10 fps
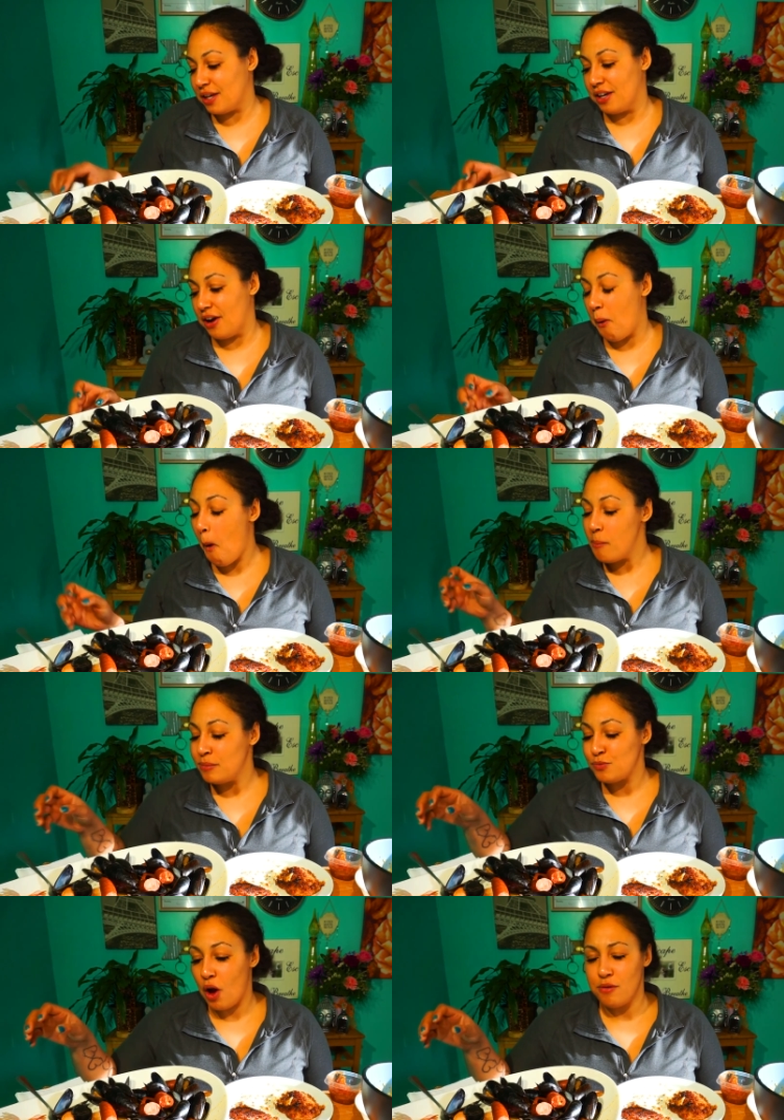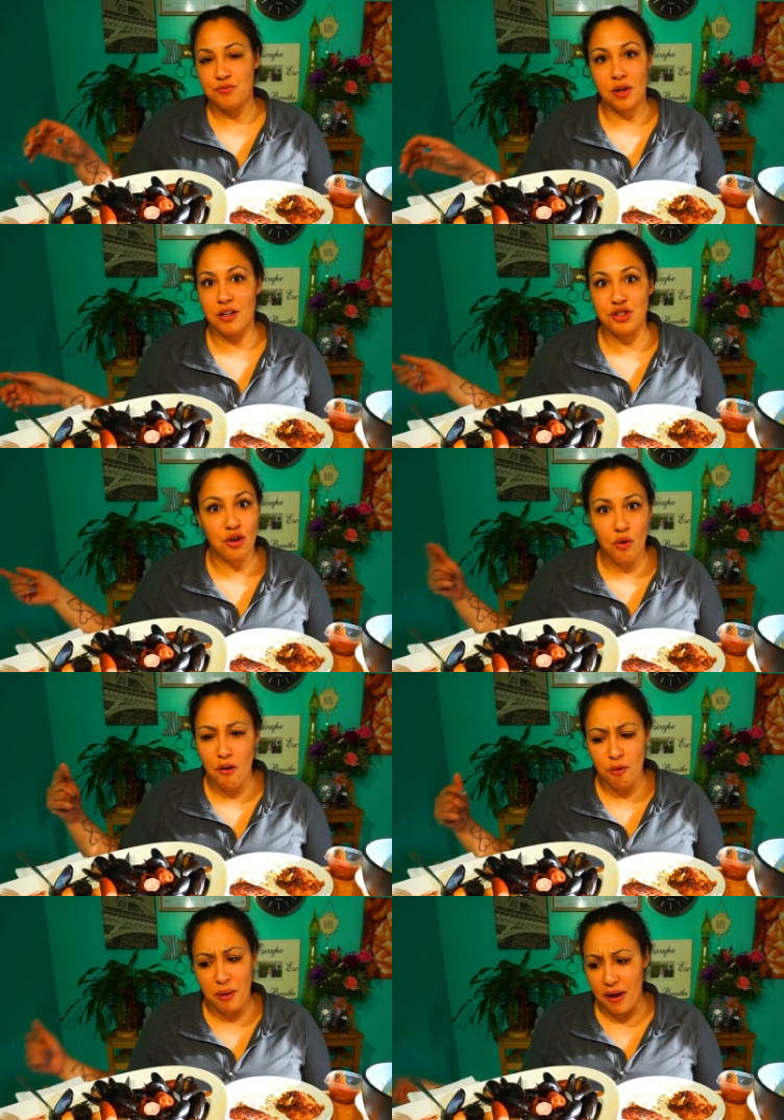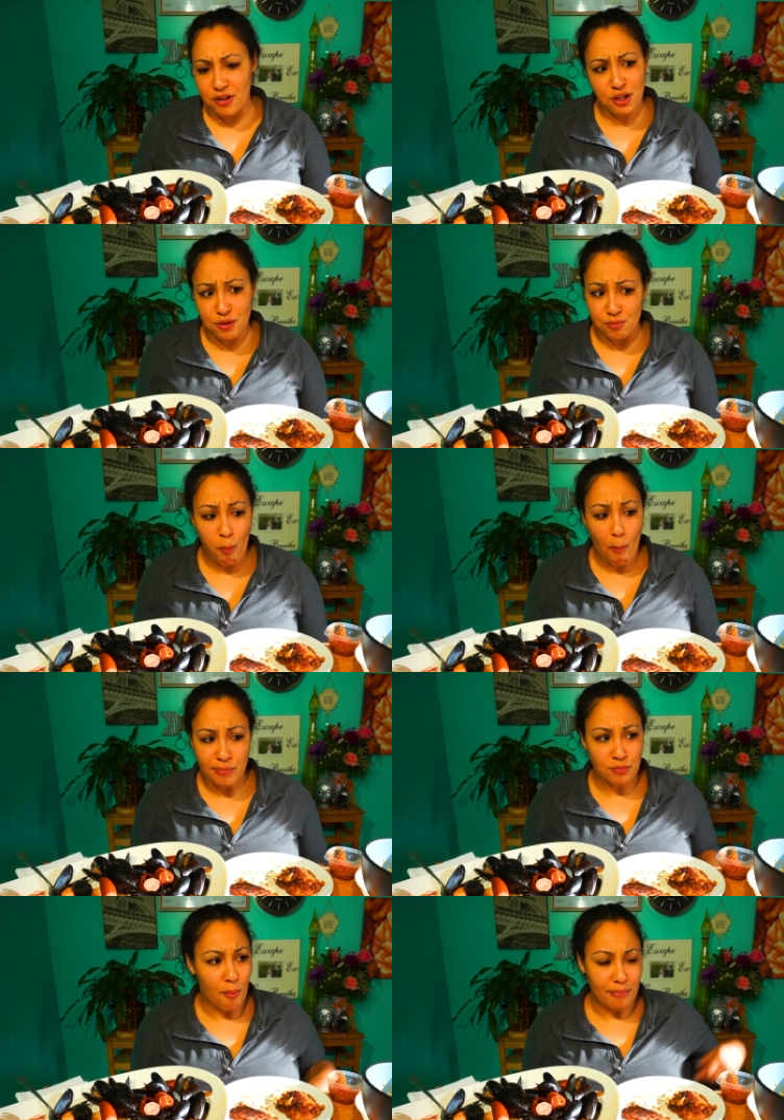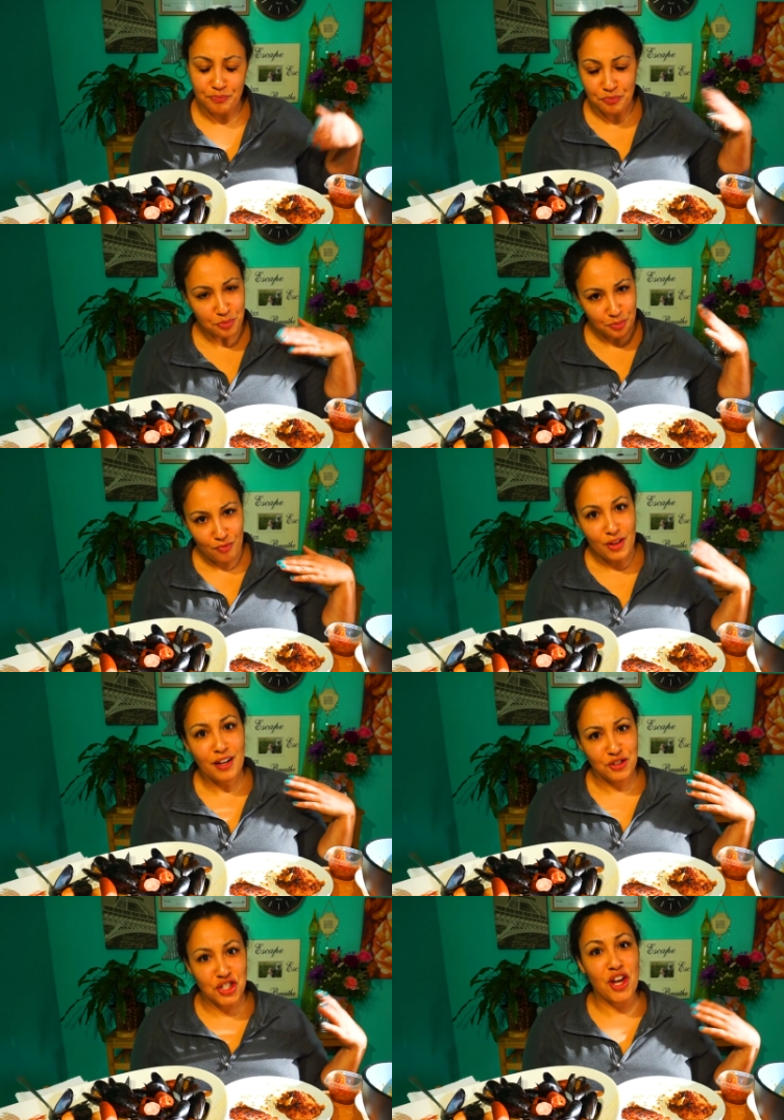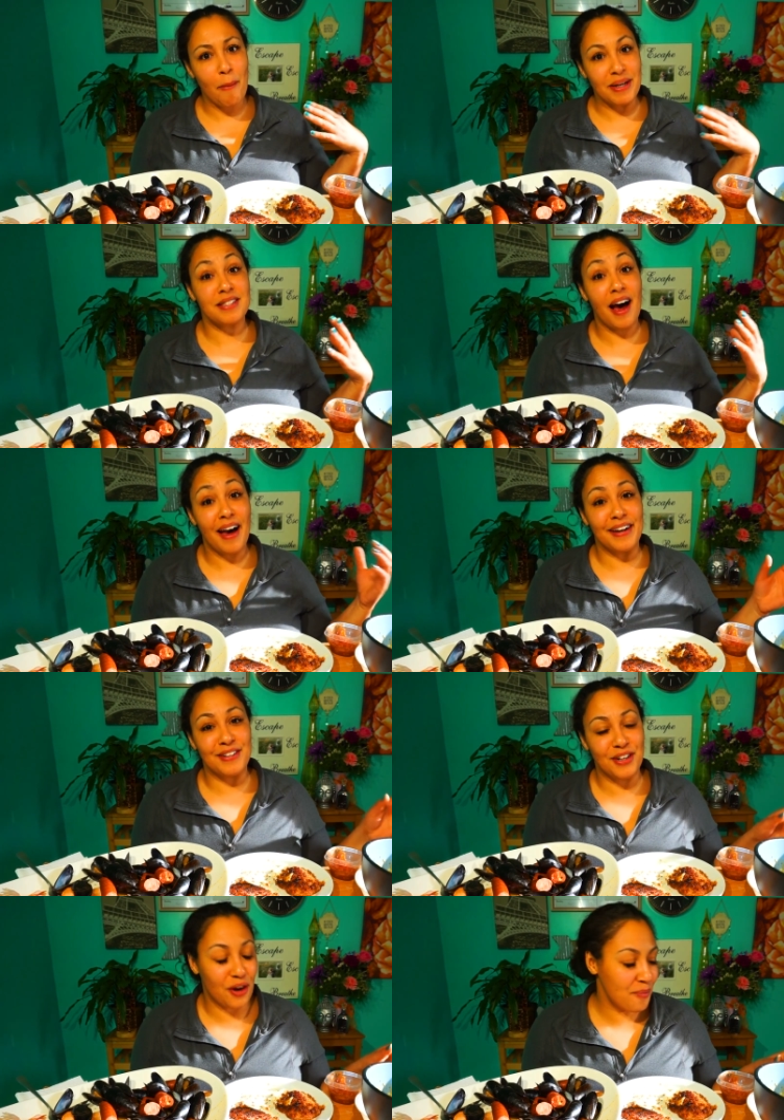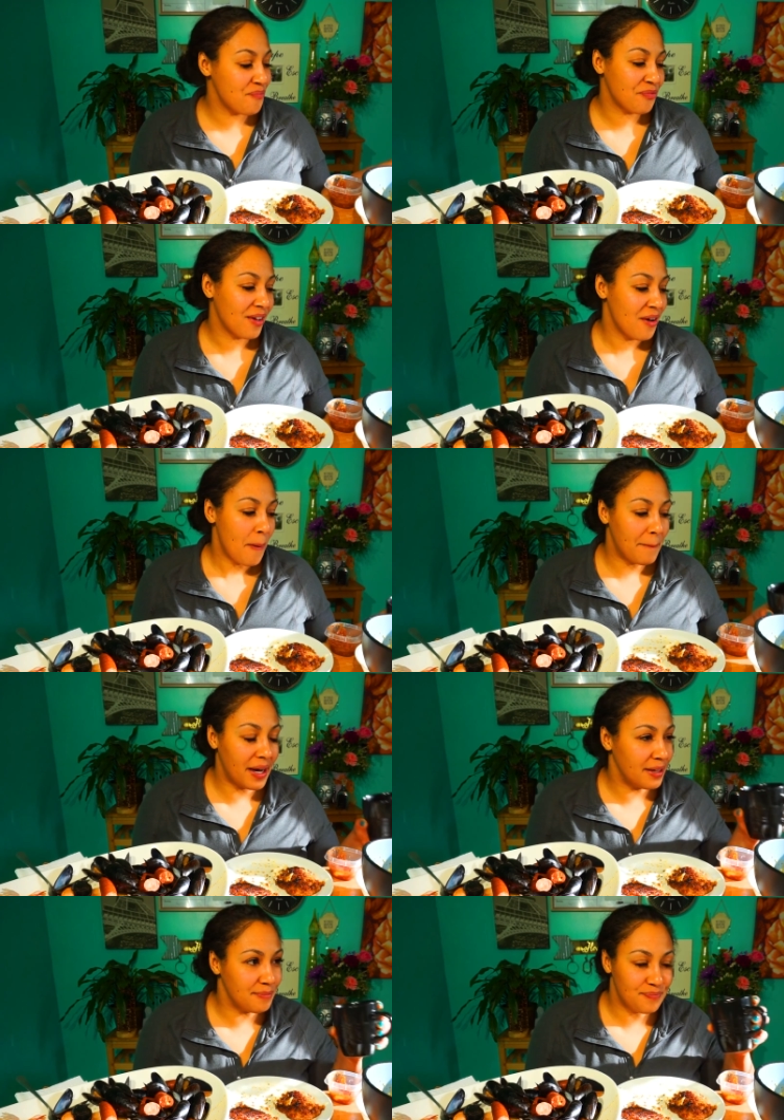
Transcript: you know? And she'll go over and be like, dude, she's on my side, you know? But